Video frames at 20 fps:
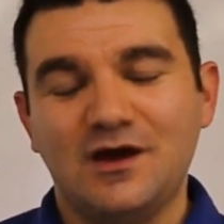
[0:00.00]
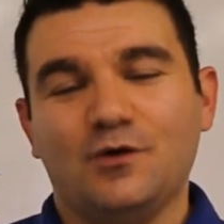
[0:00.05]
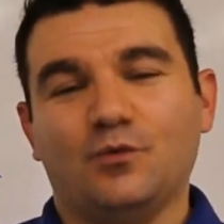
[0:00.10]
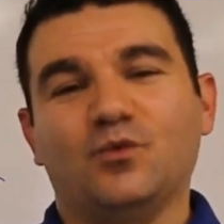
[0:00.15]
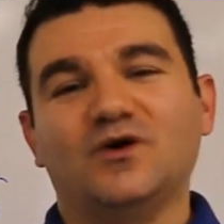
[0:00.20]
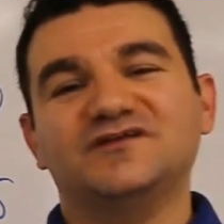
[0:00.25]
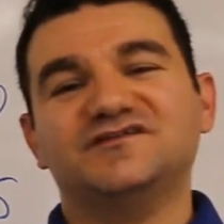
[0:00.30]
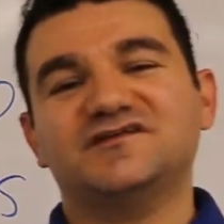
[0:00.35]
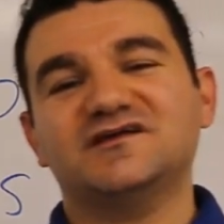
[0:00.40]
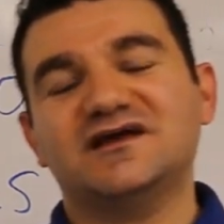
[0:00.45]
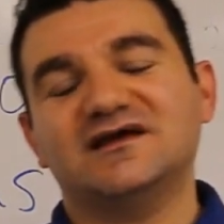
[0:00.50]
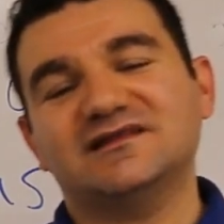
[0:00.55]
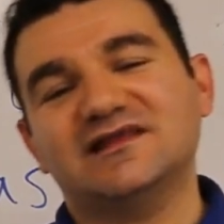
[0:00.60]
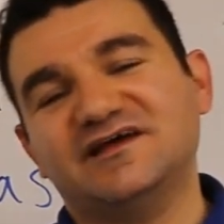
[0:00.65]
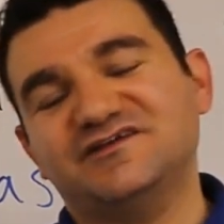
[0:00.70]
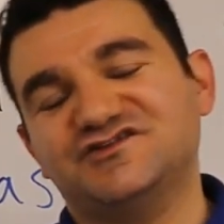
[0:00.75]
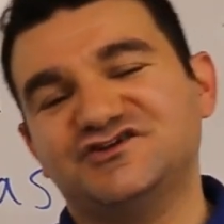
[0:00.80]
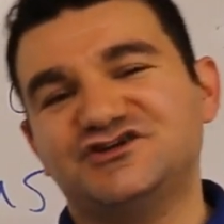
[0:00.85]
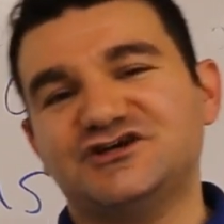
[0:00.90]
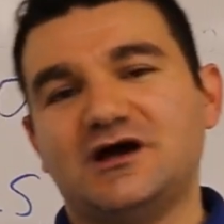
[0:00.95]
Once again,
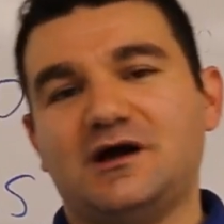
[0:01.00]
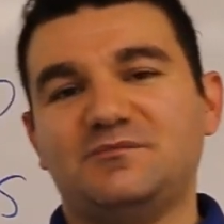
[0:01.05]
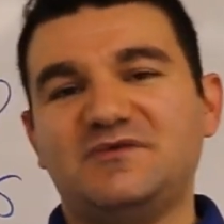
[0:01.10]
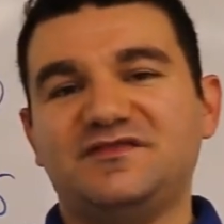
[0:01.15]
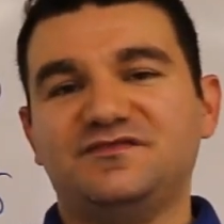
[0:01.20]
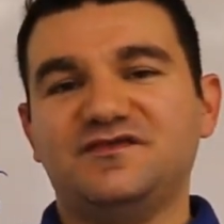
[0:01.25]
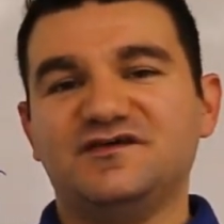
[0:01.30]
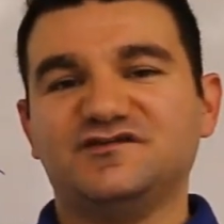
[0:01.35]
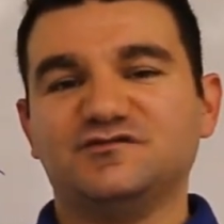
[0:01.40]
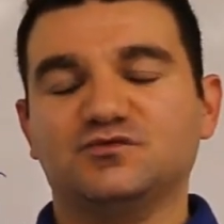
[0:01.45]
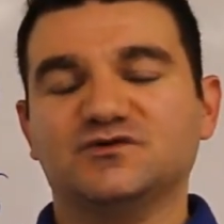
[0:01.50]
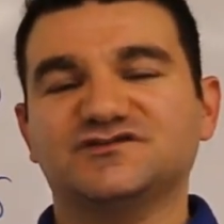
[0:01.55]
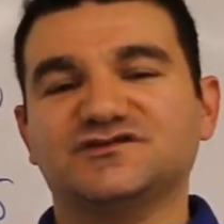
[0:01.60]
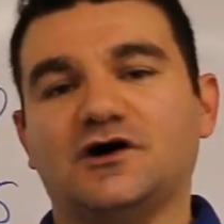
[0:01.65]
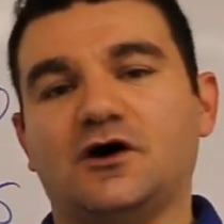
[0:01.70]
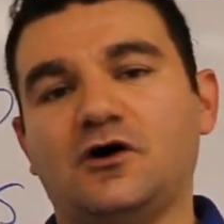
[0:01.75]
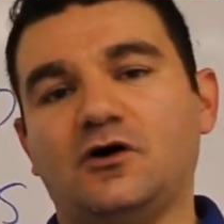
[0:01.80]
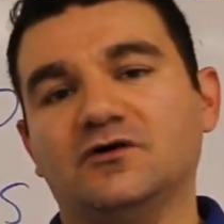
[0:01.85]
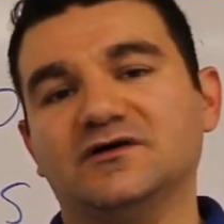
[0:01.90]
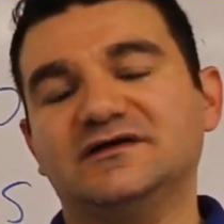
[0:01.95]
ladies and gentlemen, this was
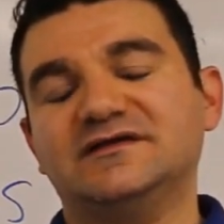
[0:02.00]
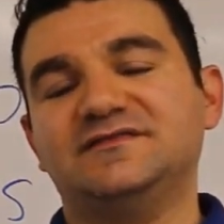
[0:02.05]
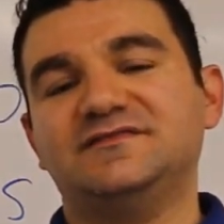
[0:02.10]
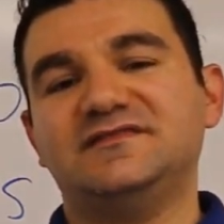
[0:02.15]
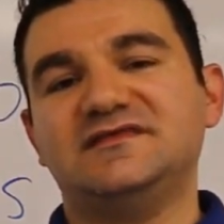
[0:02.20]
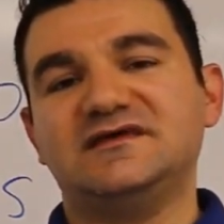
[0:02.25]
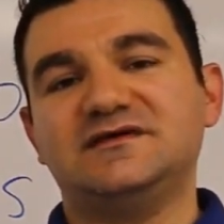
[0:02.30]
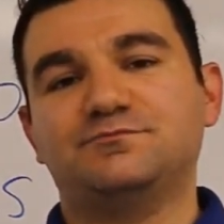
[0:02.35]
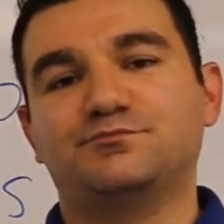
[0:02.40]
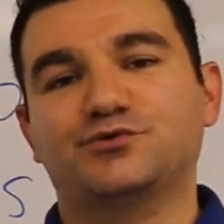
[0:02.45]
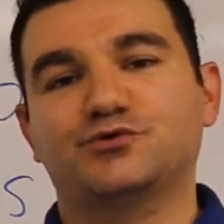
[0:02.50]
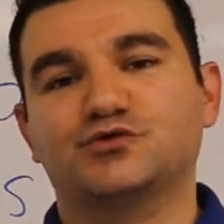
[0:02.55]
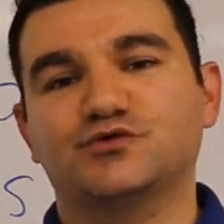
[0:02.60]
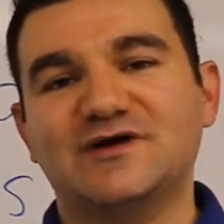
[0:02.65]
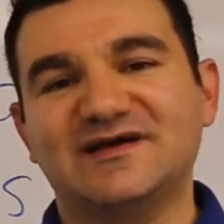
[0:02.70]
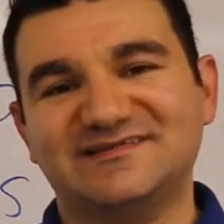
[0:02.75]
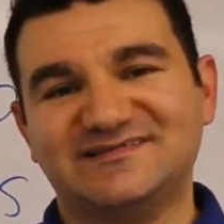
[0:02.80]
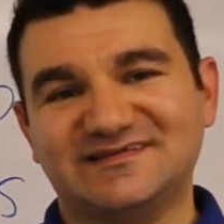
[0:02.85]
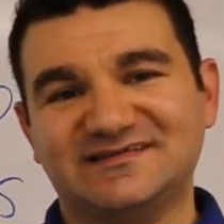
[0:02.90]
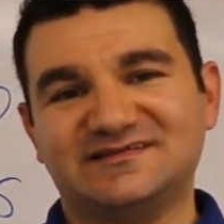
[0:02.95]
all in the
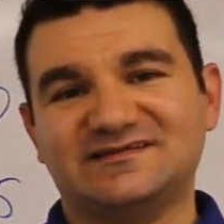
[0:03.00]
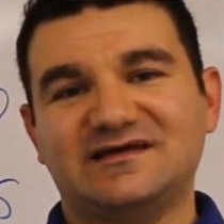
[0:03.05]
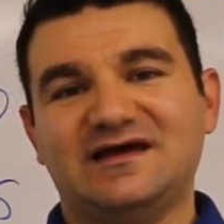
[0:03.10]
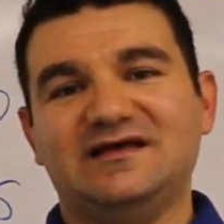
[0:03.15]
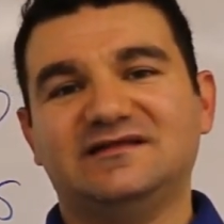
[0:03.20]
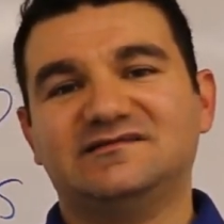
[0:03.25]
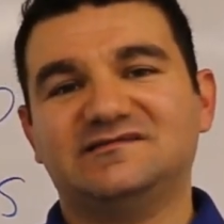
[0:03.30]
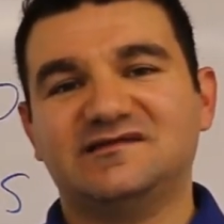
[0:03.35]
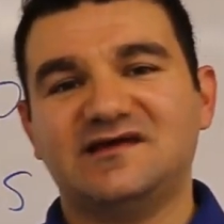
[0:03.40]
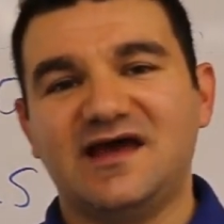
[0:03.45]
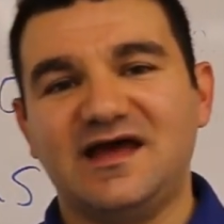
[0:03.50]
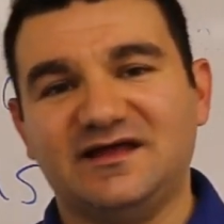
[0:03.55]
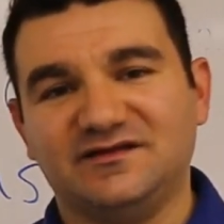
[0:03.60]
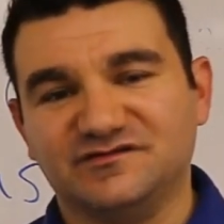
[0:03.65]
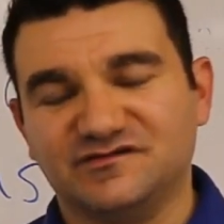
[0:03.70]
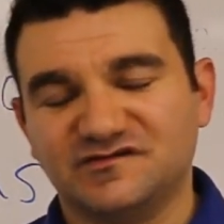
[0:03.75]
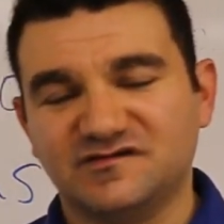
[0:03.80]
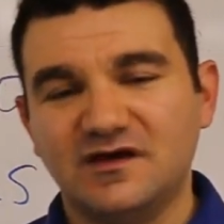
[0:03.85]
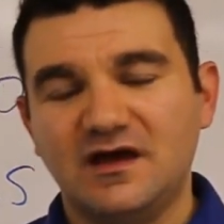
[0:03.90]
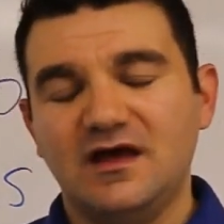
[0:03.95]
present
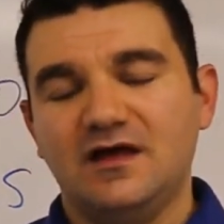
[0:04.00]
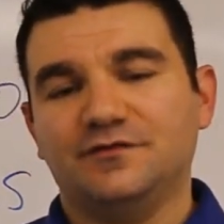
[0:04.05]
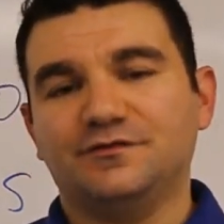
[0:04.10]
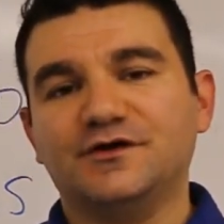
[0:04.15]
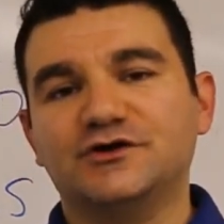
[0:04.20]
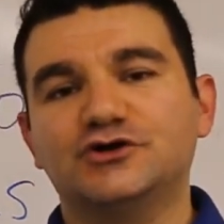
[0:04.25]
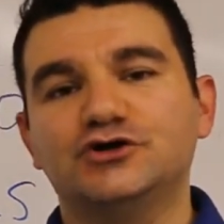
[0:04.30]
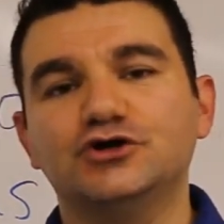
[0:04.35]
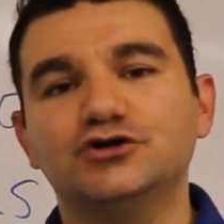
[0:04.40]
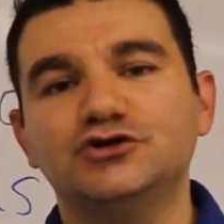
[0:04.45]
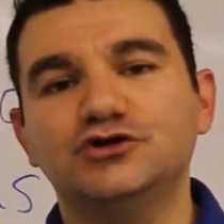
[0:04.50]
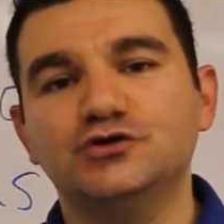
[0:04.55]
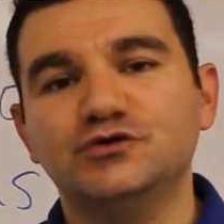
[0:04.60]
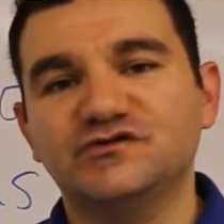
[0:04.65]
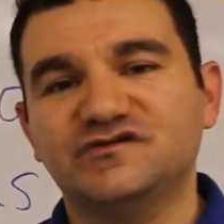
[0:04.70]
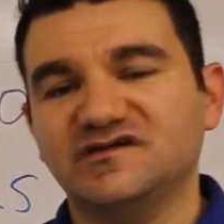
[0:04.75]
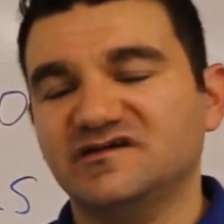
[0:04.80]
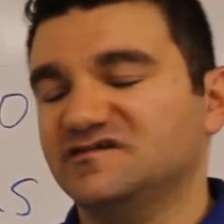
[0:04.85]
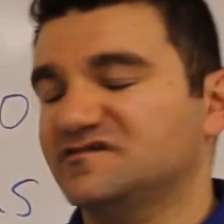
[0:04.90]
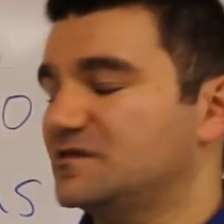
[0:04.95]
tense. The good
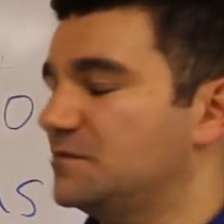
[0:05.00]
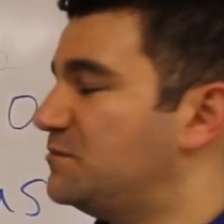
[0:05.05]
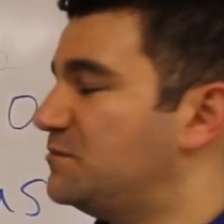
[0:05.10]
news is the